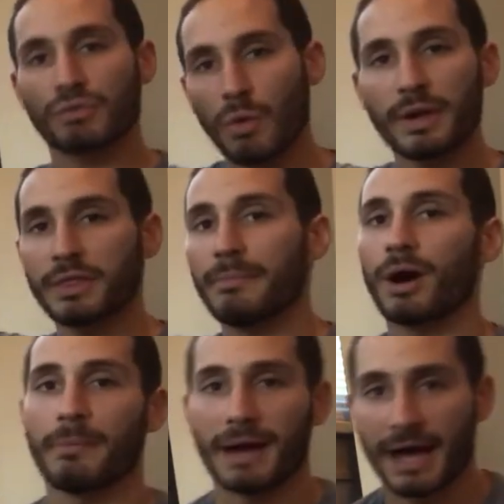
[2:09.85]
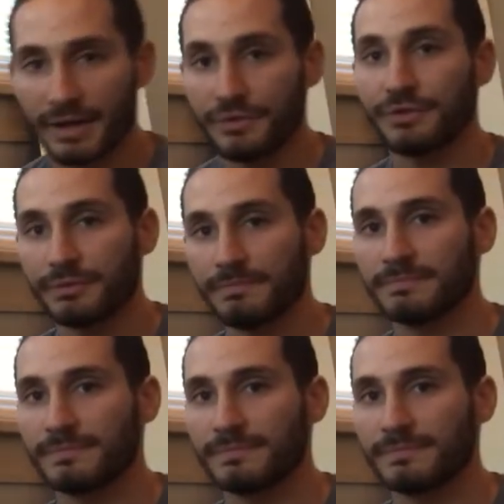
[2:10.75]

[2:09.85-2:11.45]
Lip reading: throwing the bar behind you.